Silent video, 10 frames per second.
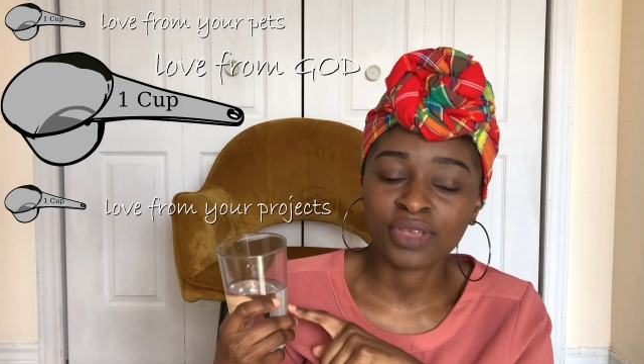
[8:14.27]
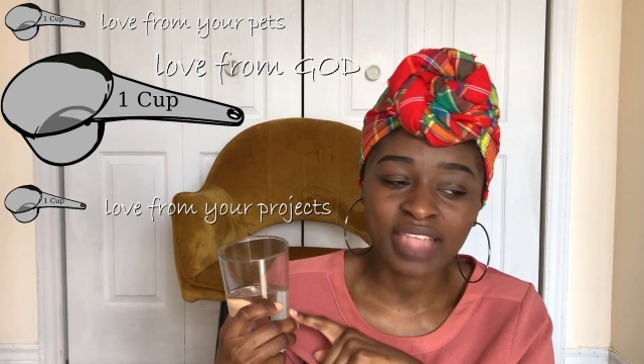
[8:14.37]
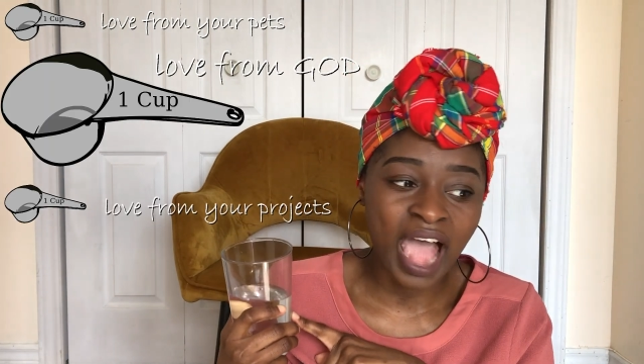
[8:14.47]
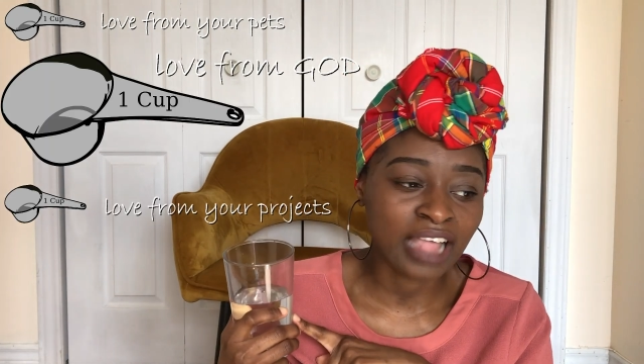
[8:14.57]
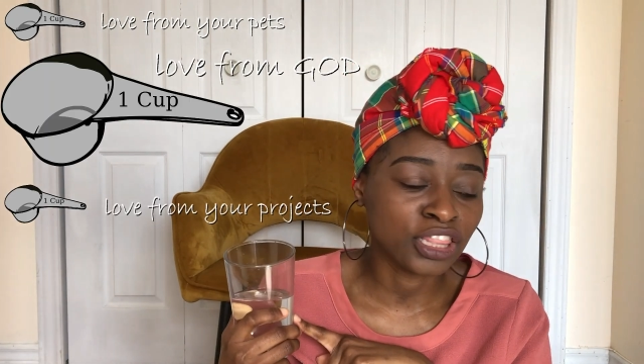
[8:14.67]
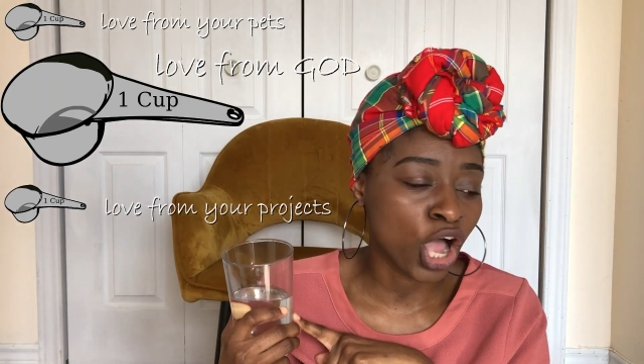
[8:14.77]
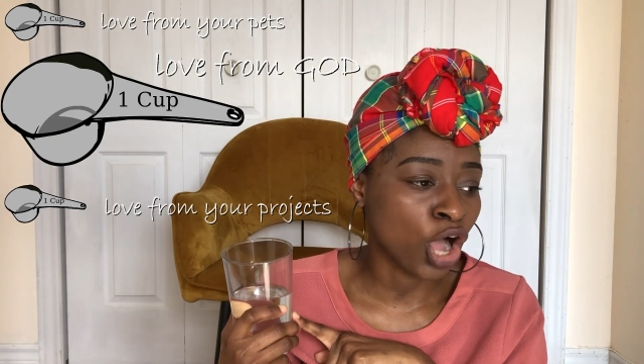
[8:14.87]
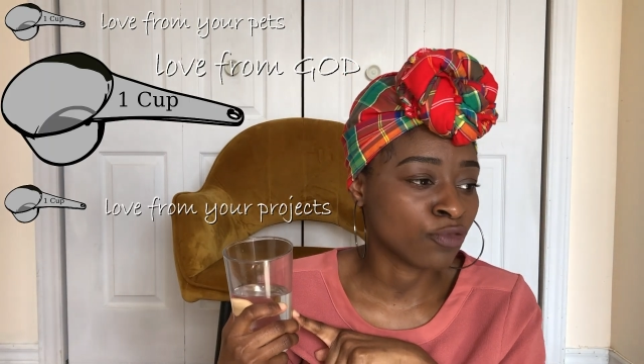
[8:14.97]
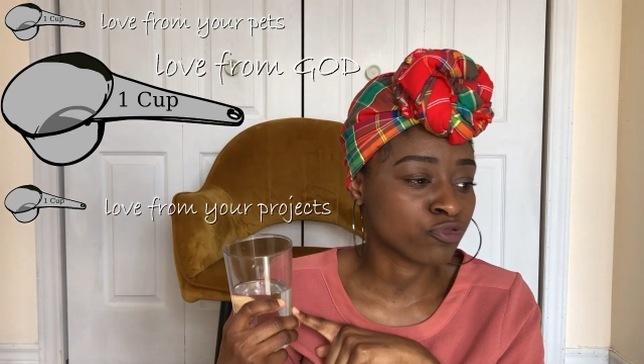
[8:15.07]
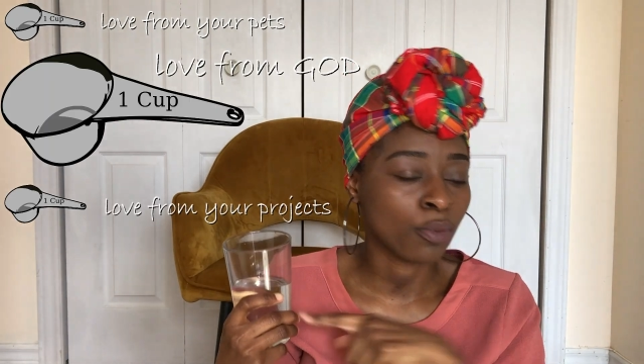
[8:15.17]
you can add
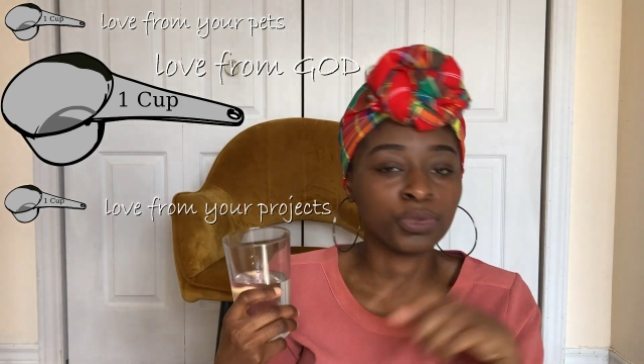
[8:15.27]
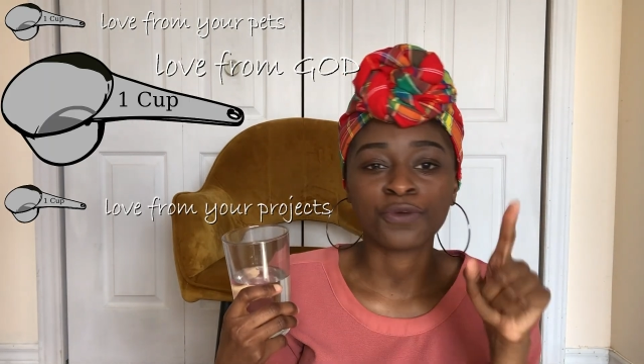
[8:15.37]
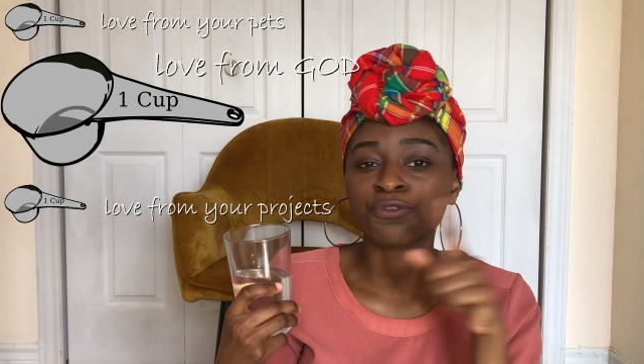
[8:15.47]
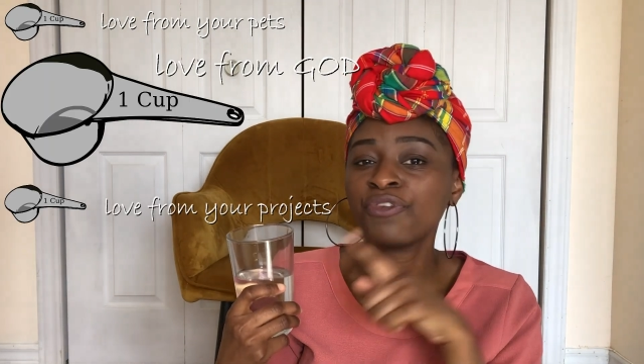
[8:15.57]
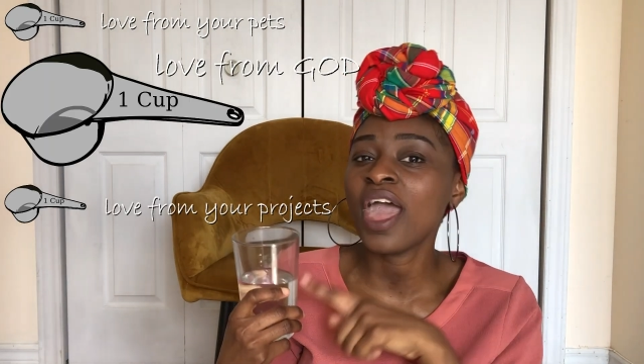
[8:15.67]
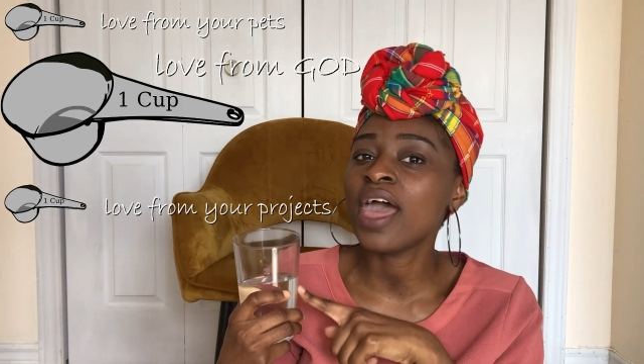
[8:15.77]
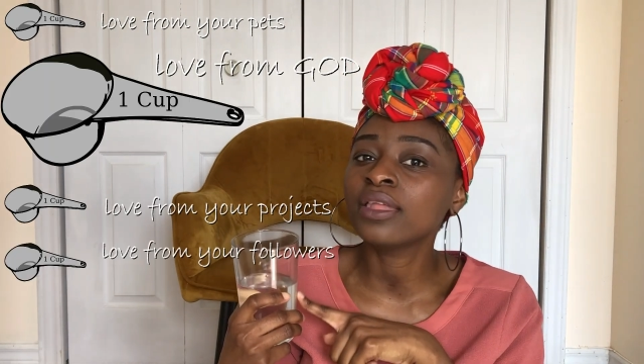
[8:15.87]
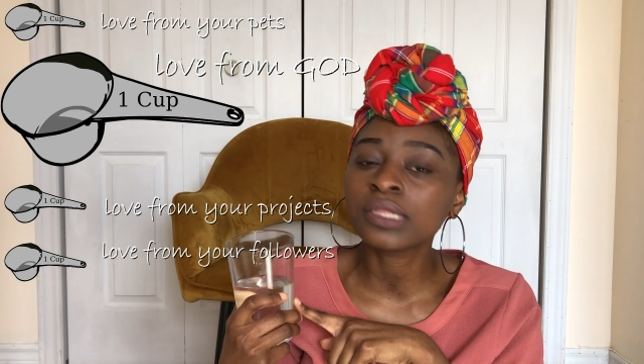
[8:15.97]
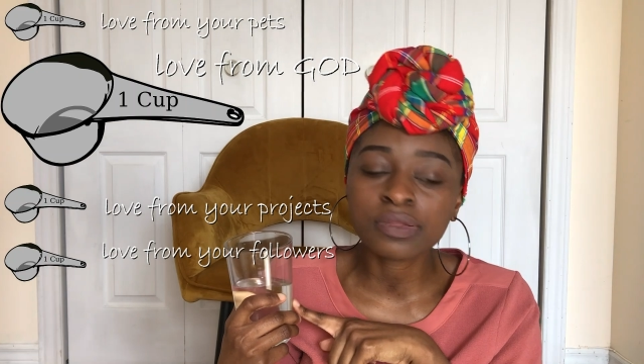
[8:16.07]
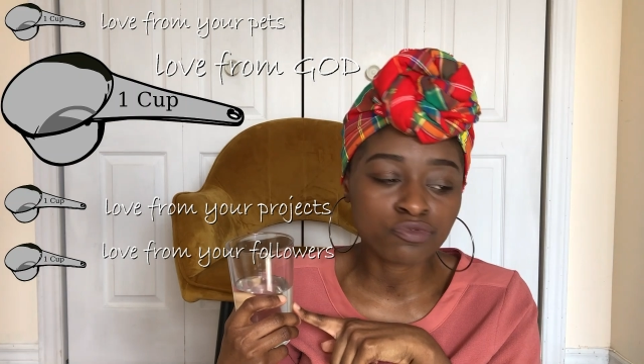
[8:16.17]
love from your
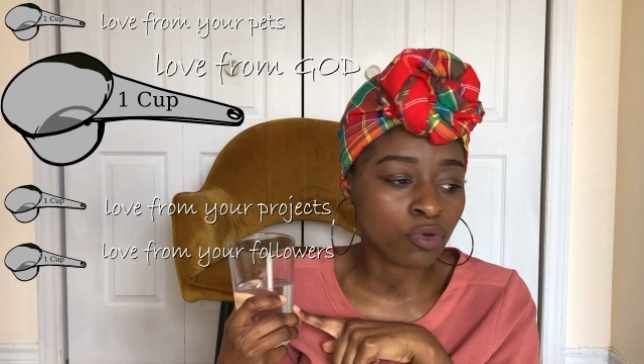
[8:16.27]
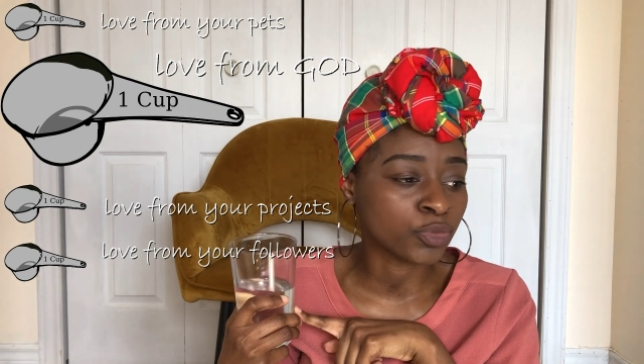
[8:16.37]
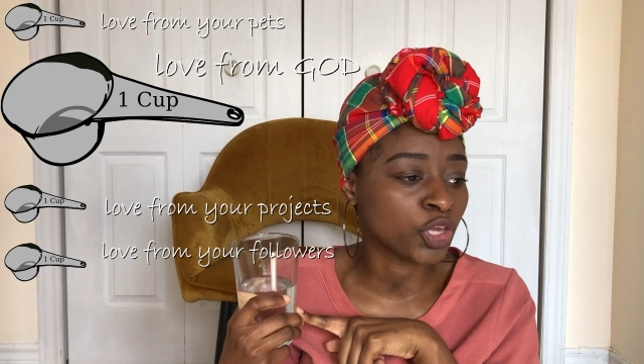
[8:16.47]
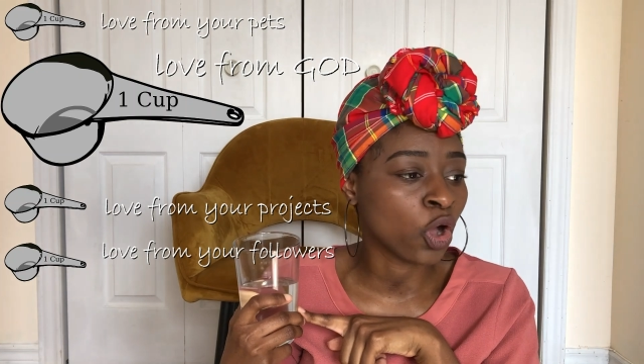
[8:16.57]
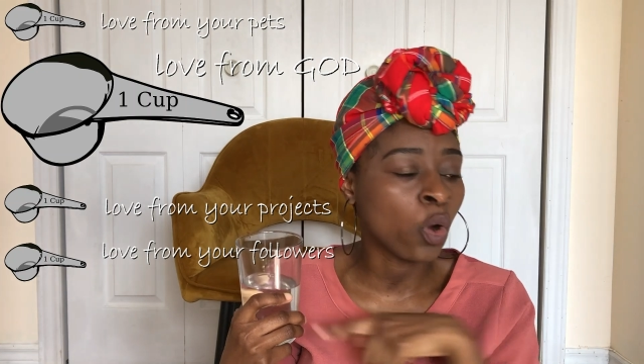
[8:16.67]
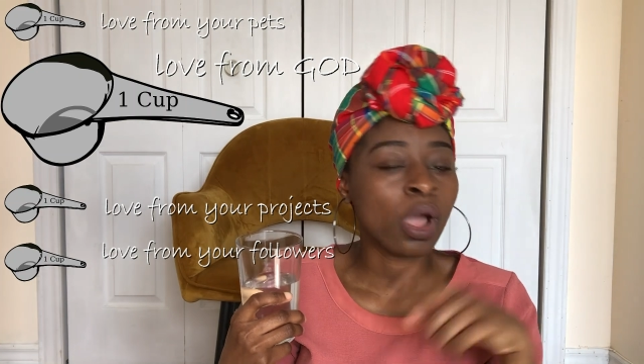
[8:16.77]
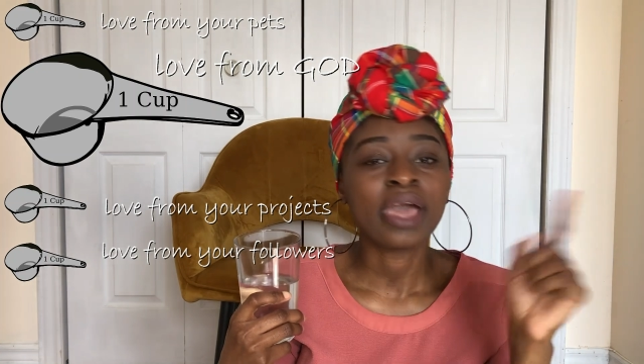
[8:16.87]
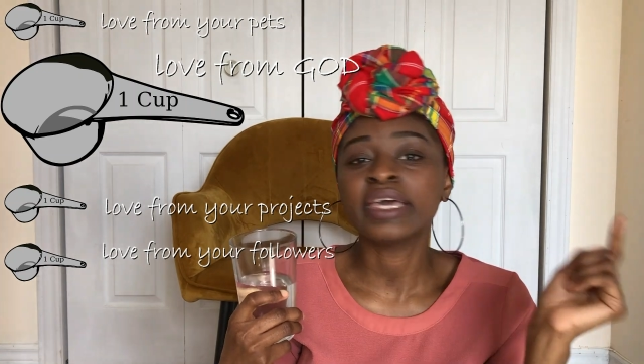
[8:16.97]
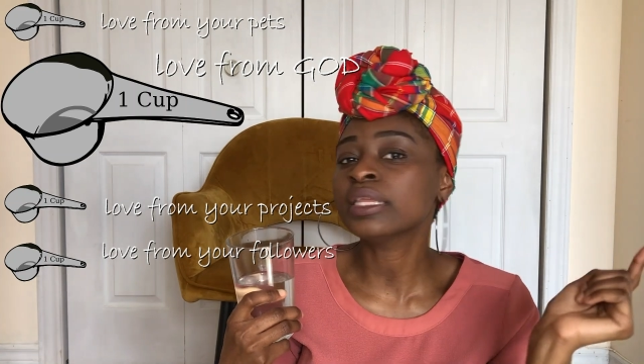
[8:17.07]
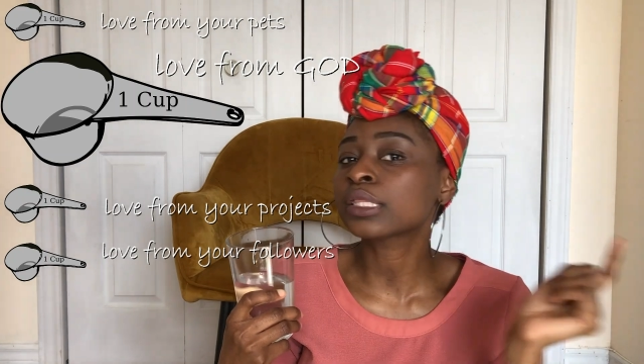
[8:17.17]
fans, from your
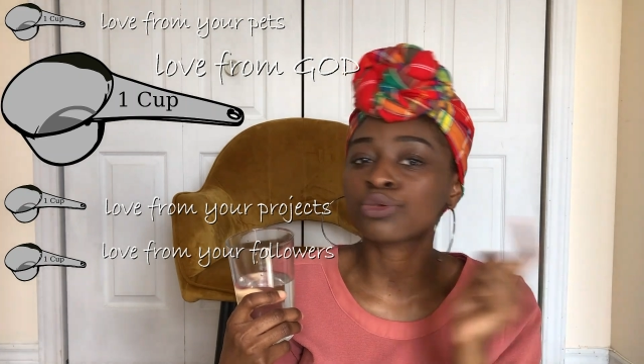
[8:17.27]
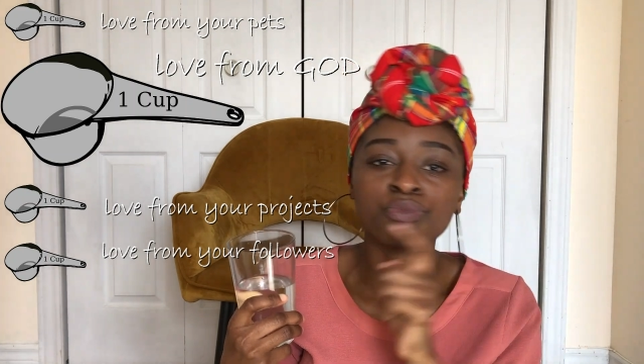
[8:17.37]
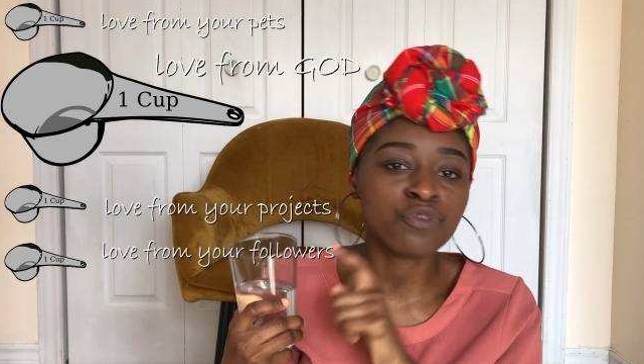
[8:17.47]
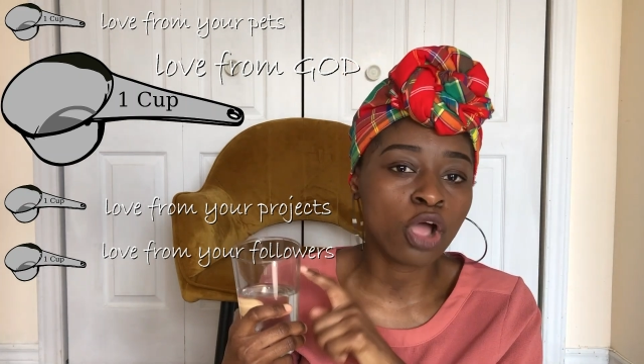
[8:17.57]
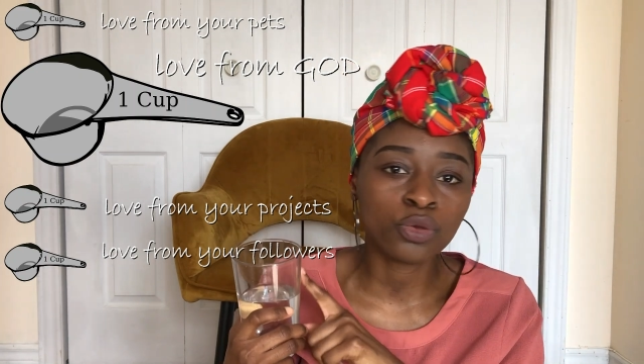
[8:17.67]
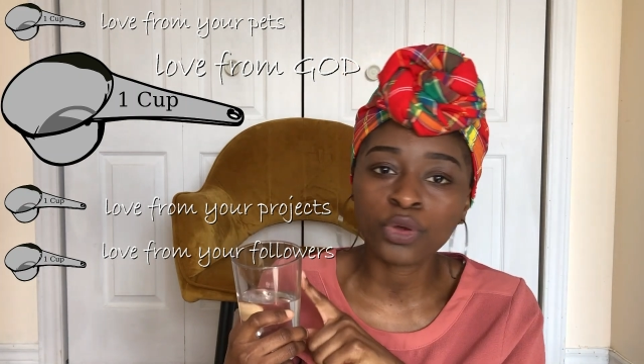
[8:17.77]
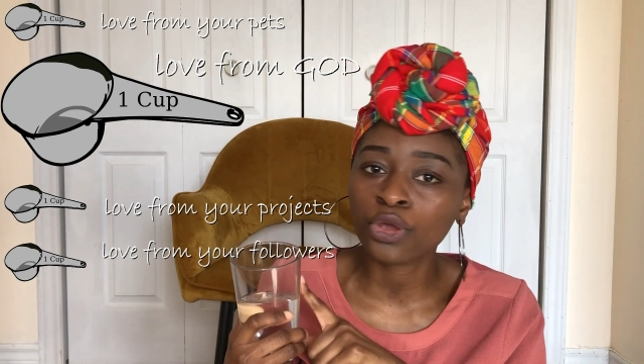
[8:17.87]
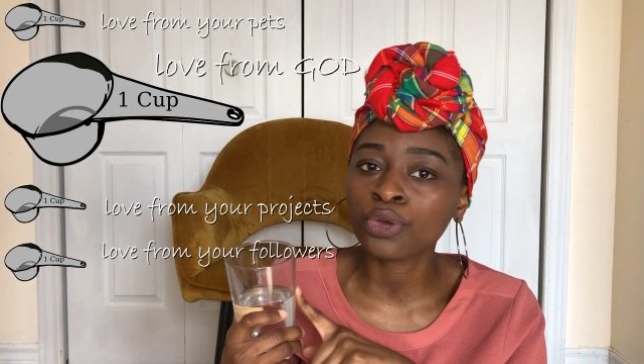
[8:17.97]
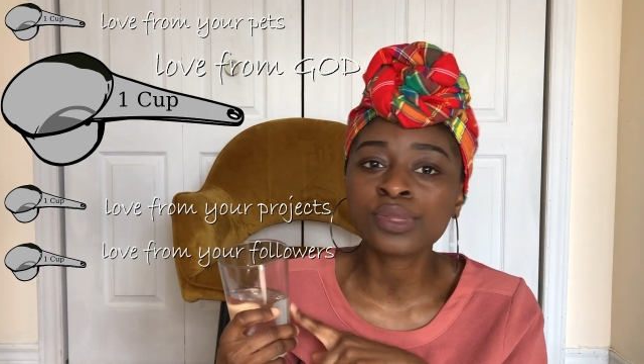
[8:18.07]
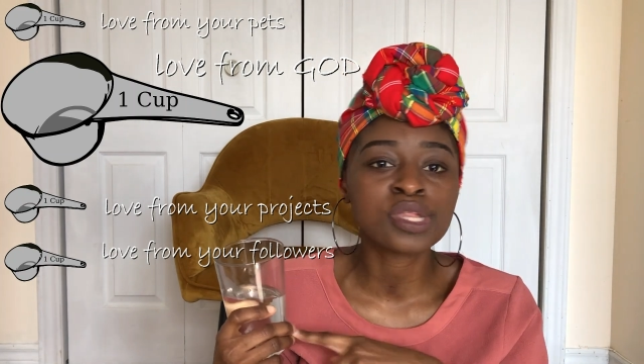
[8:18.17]
Instagram
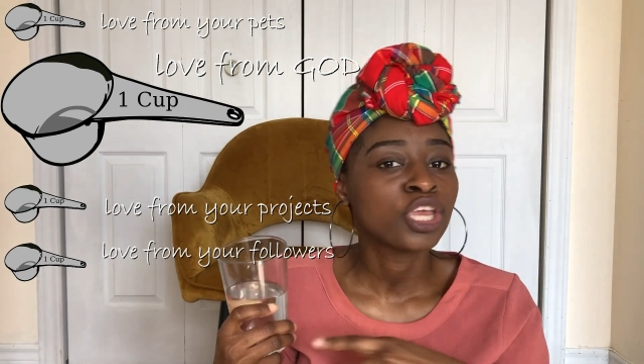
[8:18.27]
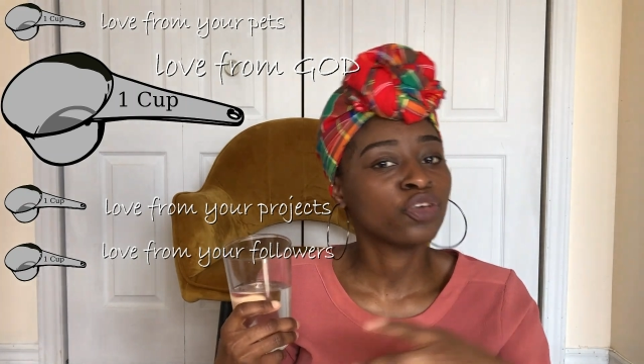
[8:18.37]
followers.